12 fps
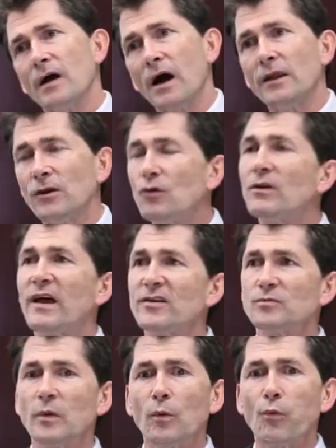
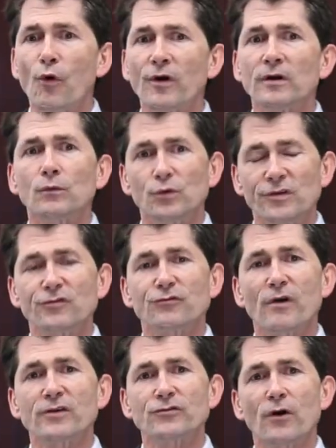unutilized billboard, with the
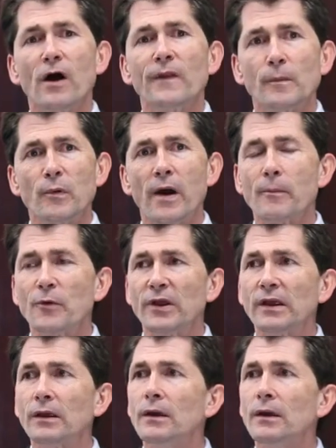structure on the property.